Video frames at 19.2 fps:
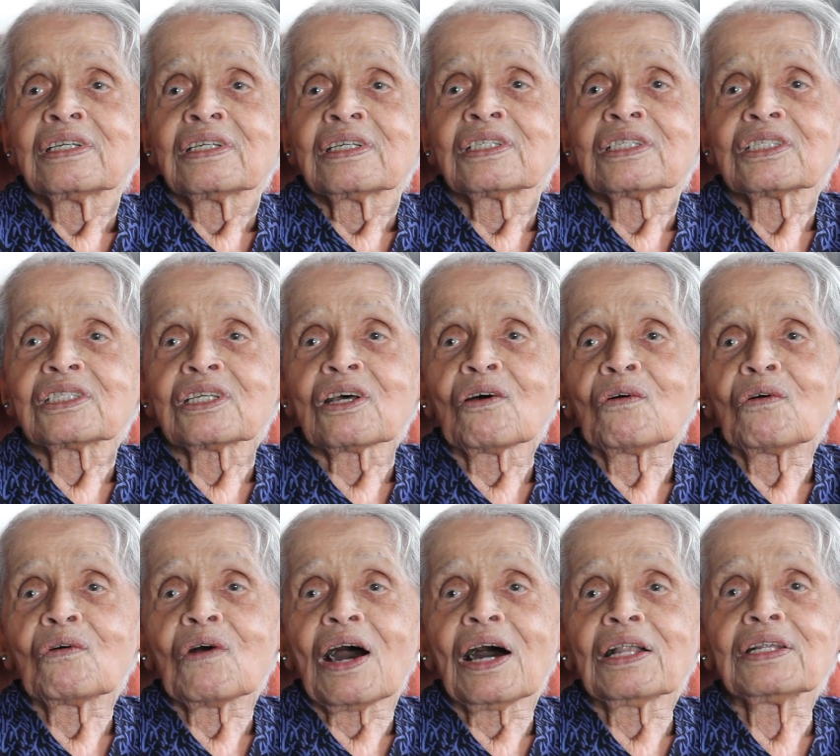
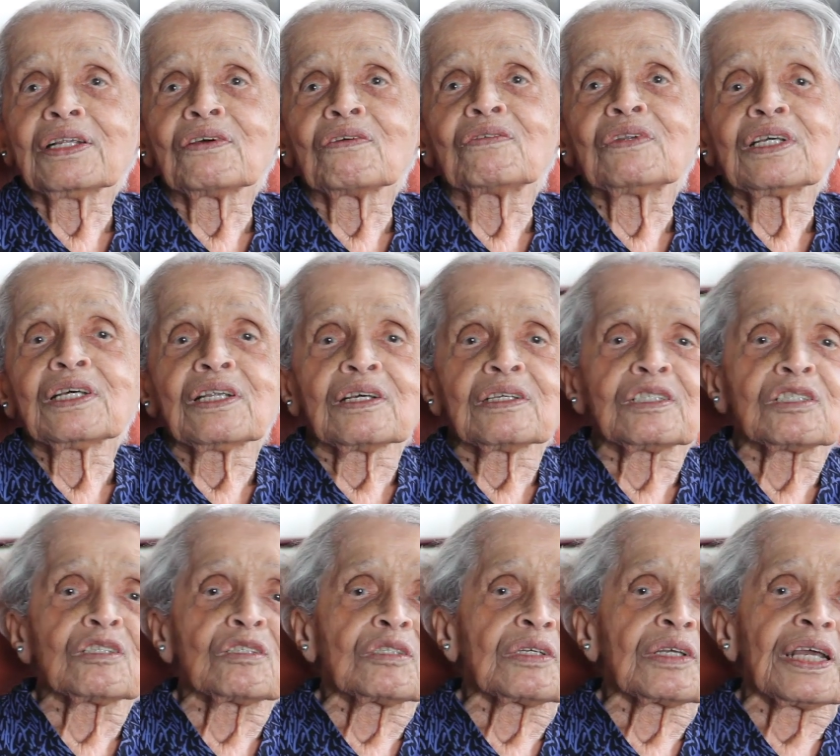So I lived in
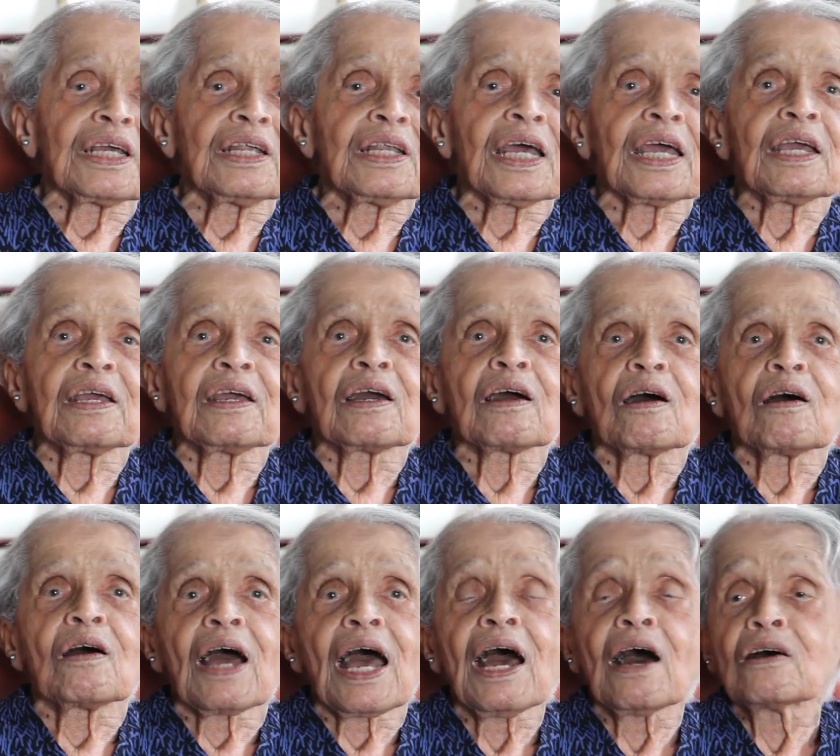
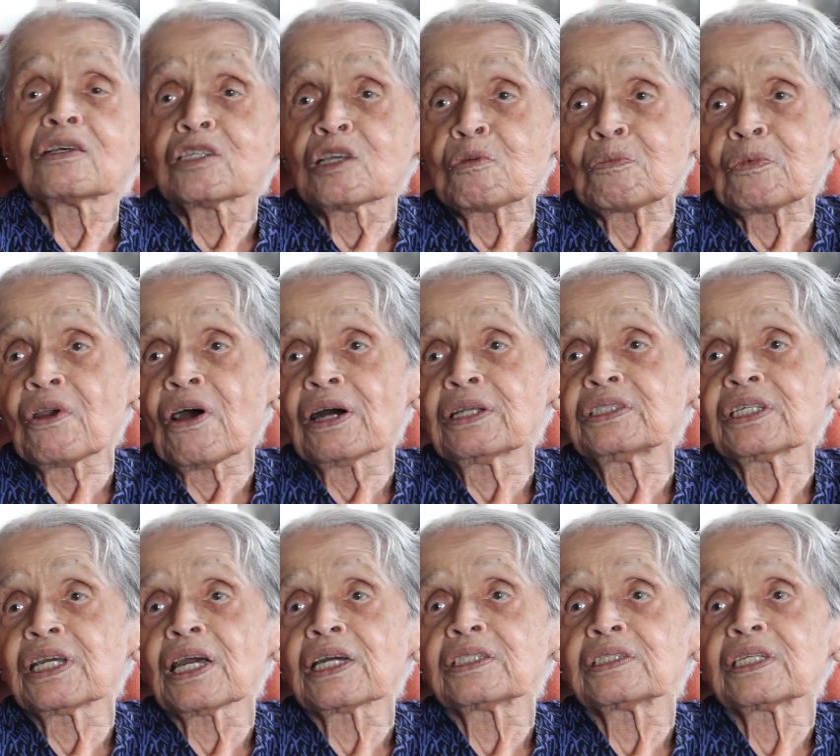a housing
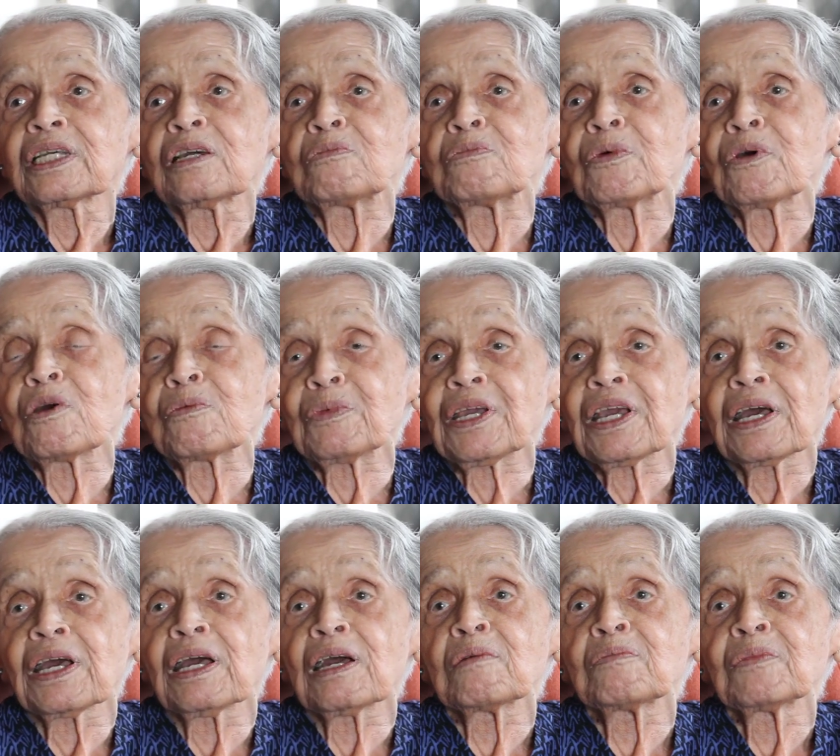project in
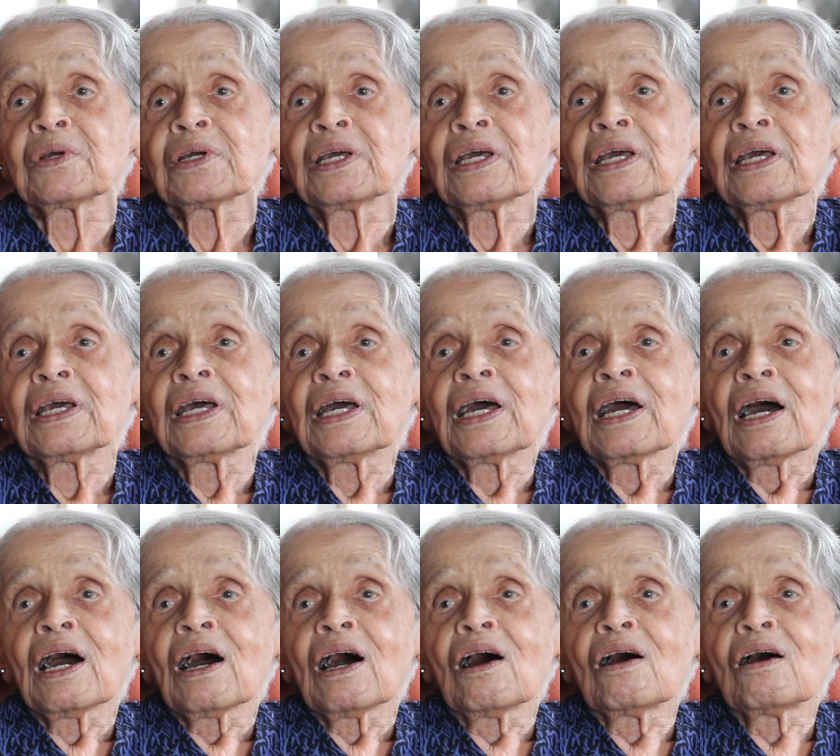Birmingham,
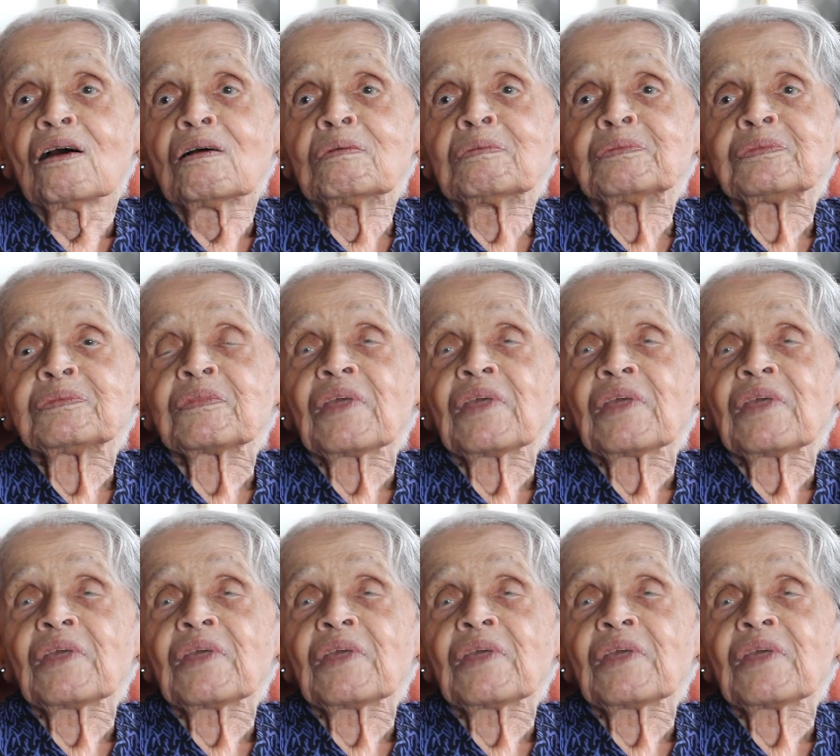but